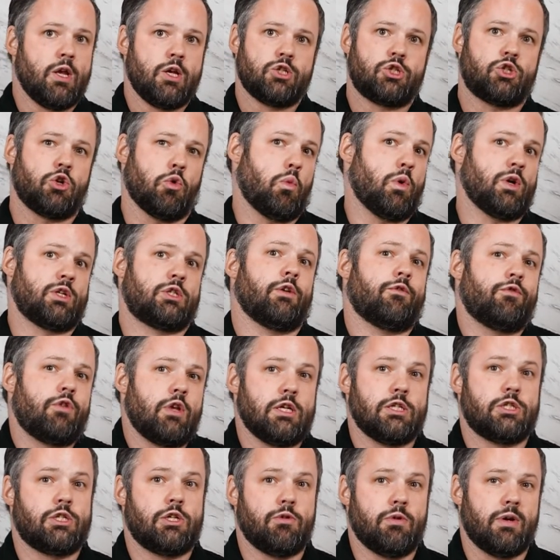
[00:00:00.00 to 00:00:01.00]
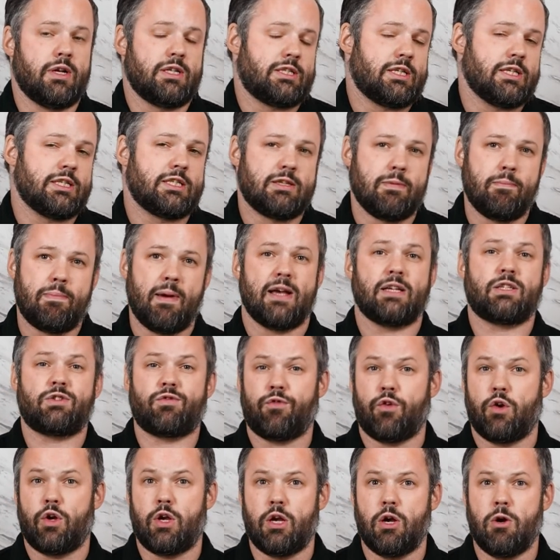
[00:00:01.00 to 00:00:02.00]
So which of these units is the
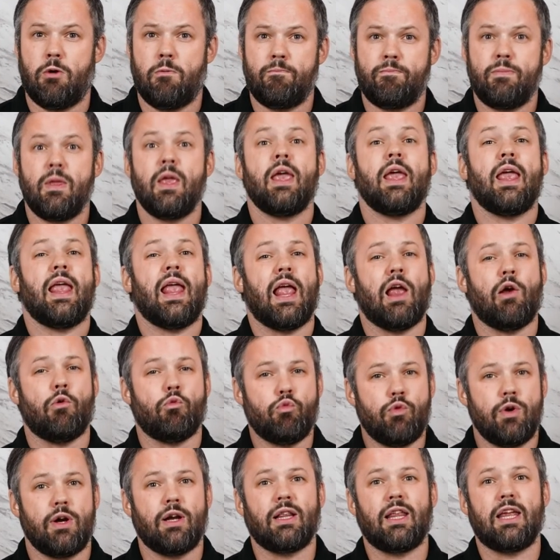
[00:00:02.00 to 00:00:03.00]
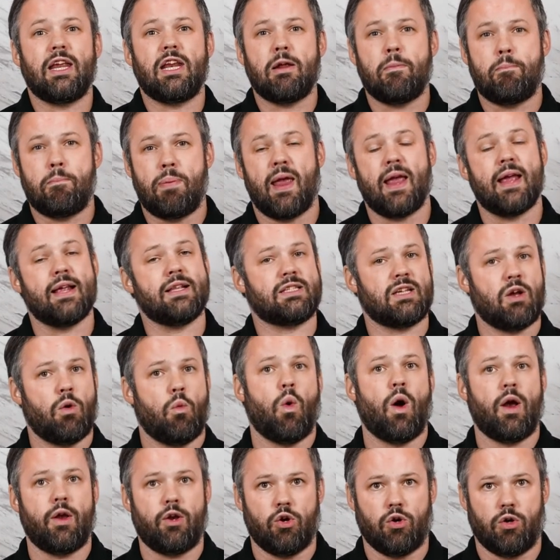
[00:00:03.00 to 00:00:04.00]
best for you? It really depends
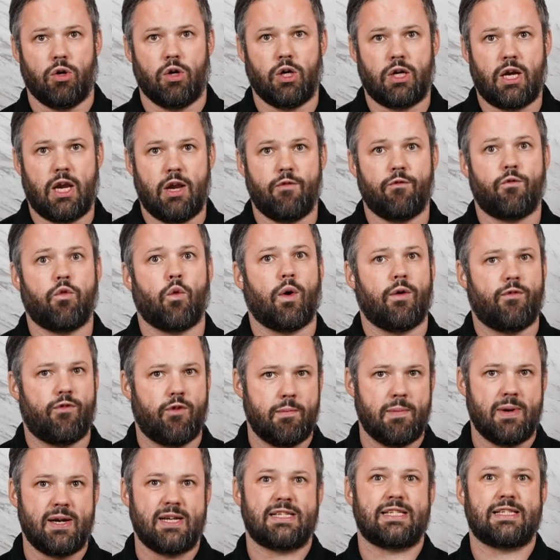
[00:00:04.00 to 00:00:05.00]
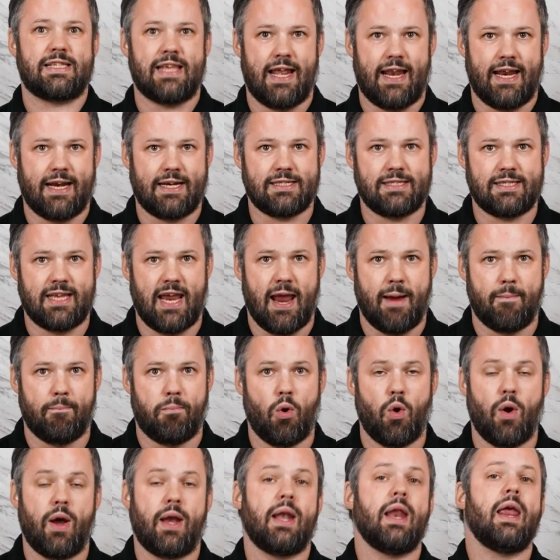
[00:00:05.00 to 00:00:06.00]
on what you're looking for from an aesthetic
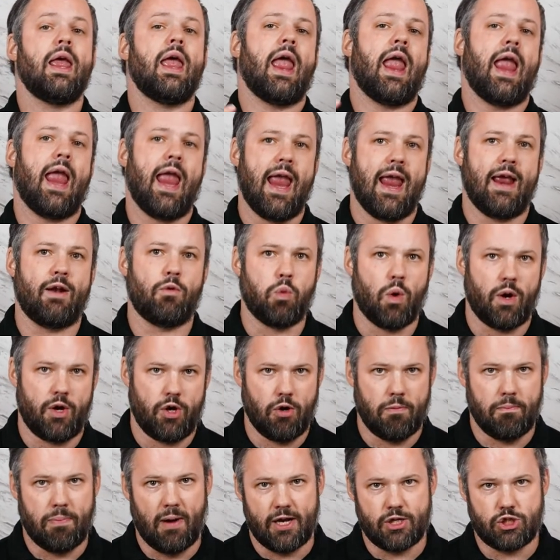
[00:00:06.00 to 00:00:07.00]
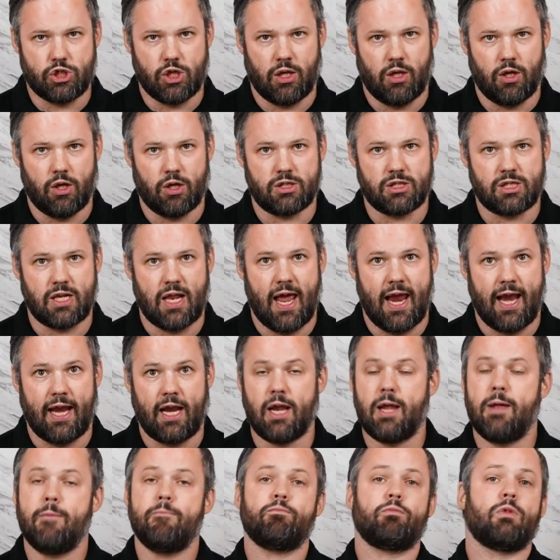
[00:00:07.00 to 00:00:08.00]
standpoint and what your budget looks
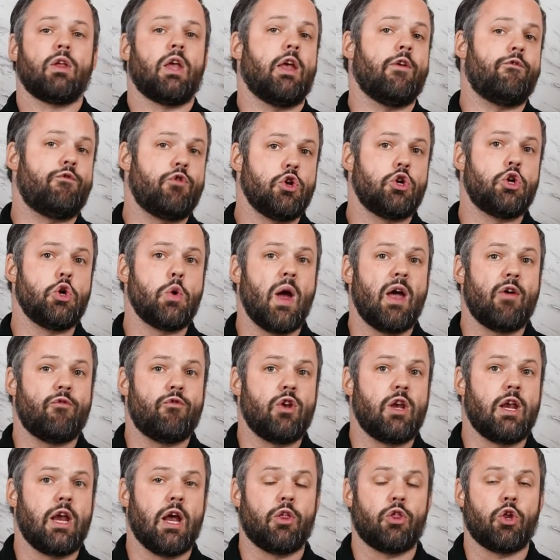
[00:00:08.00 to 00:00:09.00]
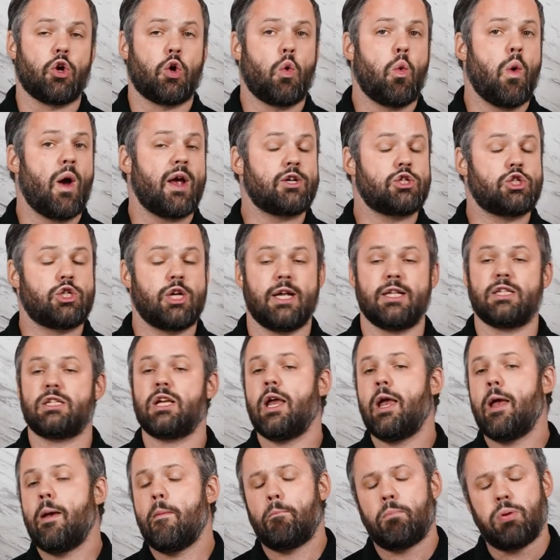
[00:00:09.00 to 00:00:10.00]
like. If you do have any other questions,
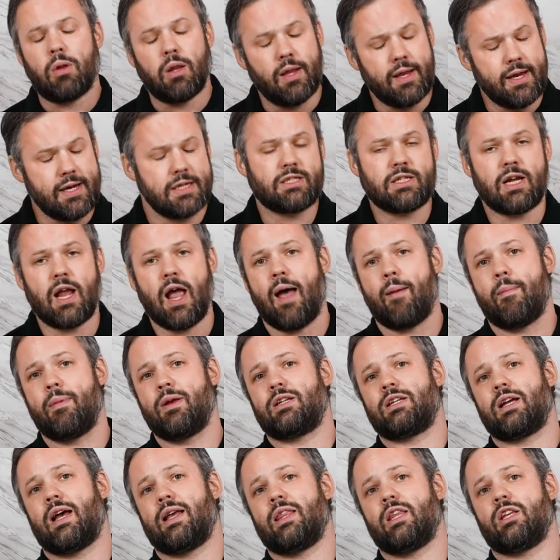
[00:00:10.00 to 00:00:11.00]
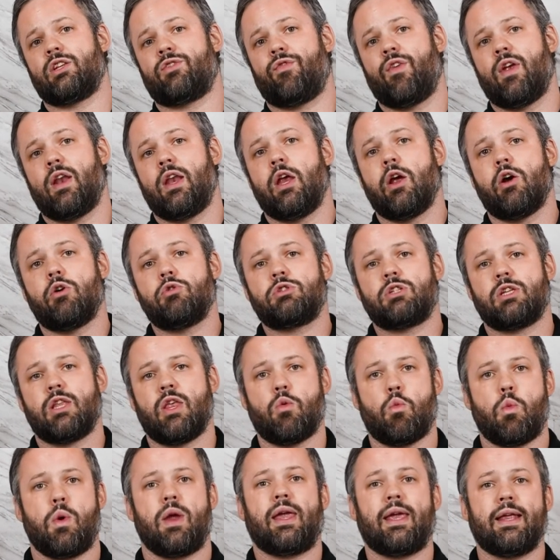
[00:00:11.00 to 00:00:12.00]
please comment on this video so
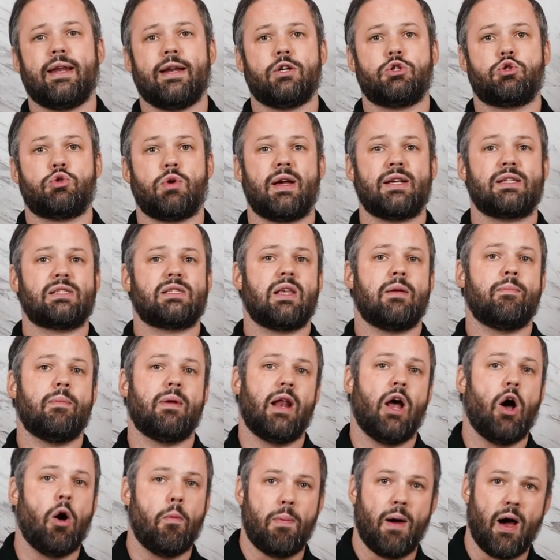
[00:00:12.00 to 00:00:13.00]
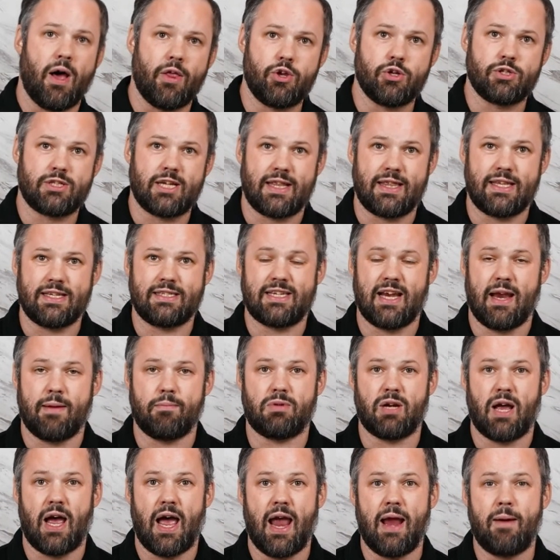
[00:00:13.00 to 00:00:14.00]
that we can address them and help others at the
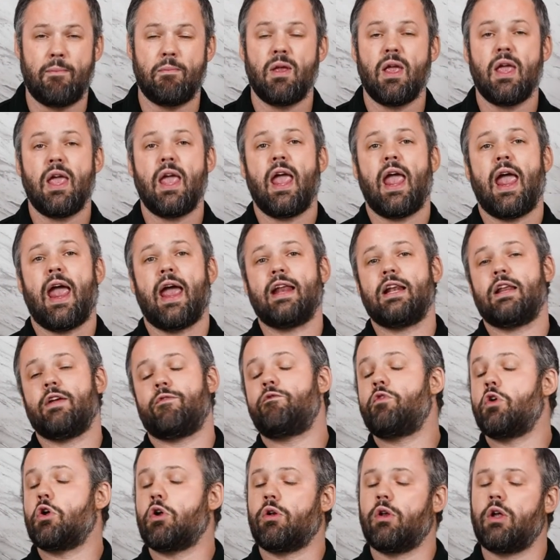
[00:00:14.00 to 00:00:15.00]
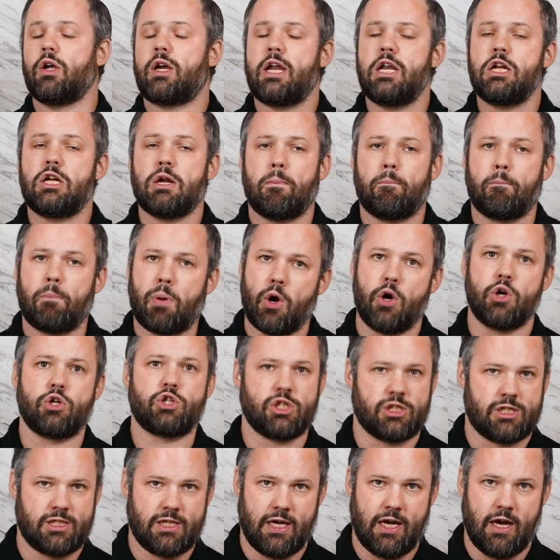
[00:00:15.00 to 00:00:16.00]
same time. And if you're looking to
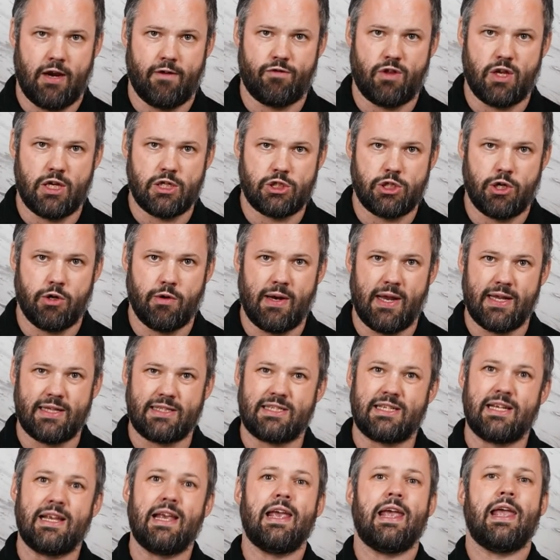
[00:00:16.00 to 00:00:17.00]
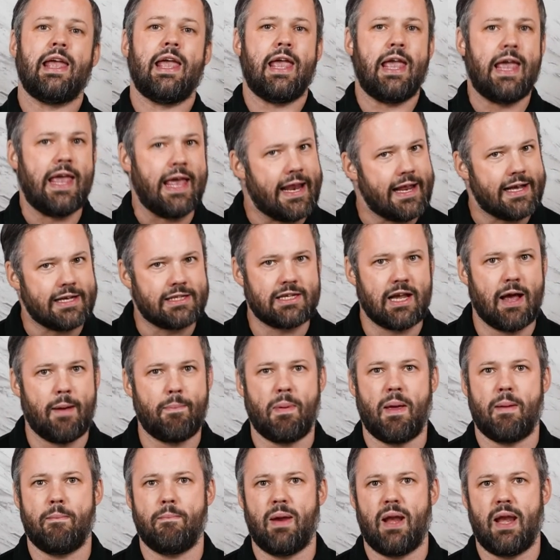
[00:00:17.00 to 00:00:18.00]
purchase any of these units, hit us
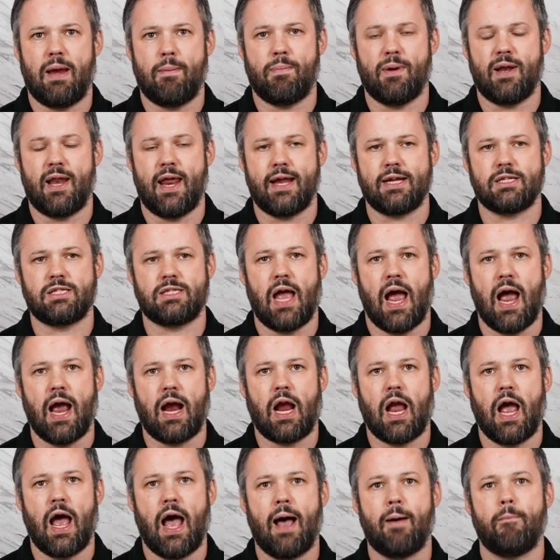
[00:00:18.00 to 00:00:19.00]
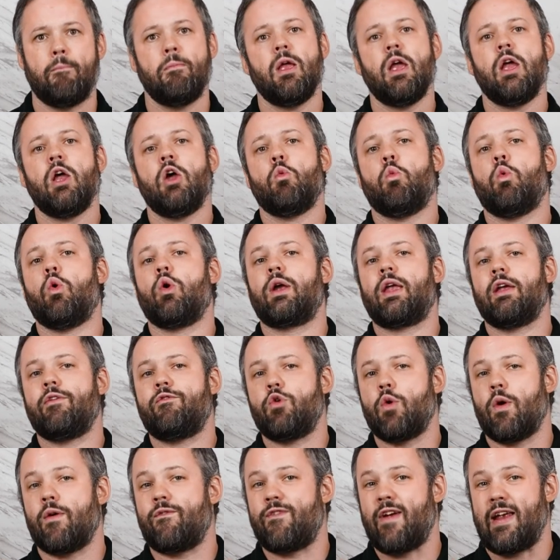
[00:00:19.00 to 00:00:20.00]
up at ManyBidets.com. We'll
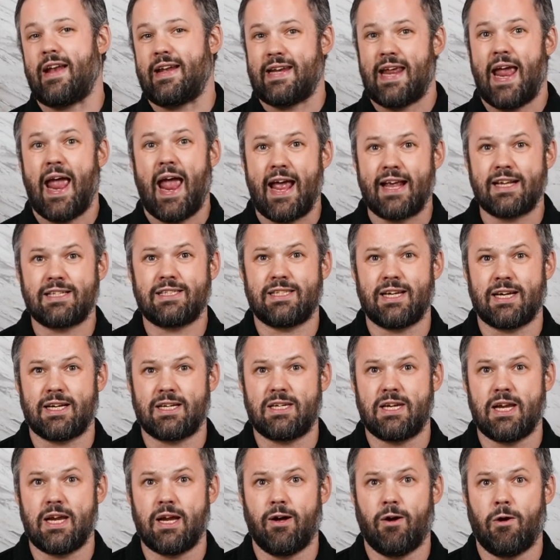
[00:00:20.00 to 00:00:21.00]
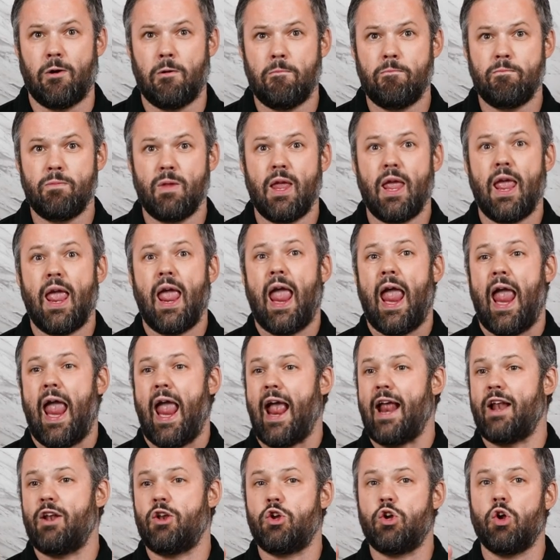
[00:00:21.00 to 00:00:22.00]
give you a fantastic deal
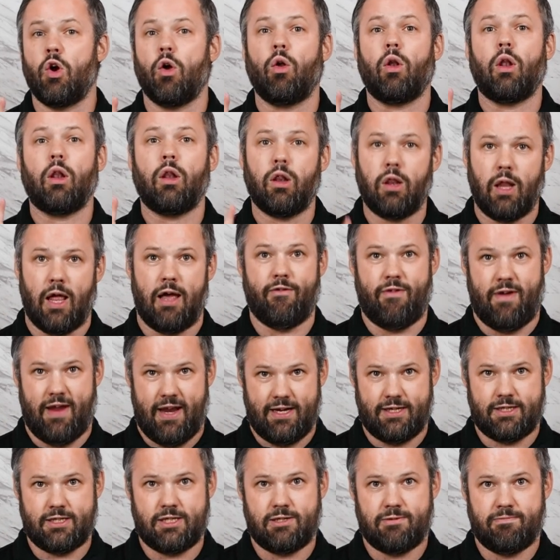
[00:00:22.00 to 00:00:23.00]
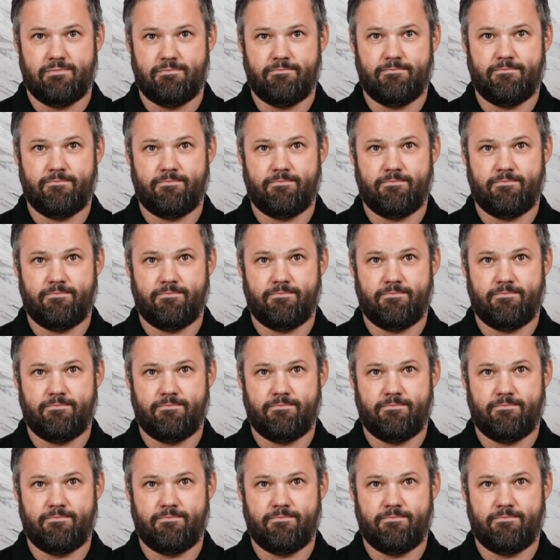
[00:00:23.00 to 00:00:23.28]
and you'll love it.